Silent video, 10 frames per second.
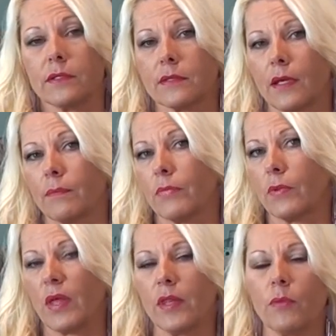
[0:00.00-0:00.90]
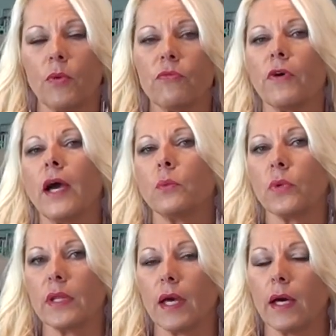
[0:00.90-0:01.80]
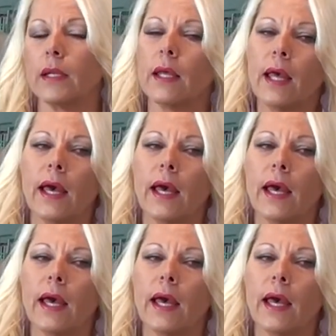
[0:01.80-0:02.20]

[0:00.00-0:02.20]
it's like, and they're both fine with that.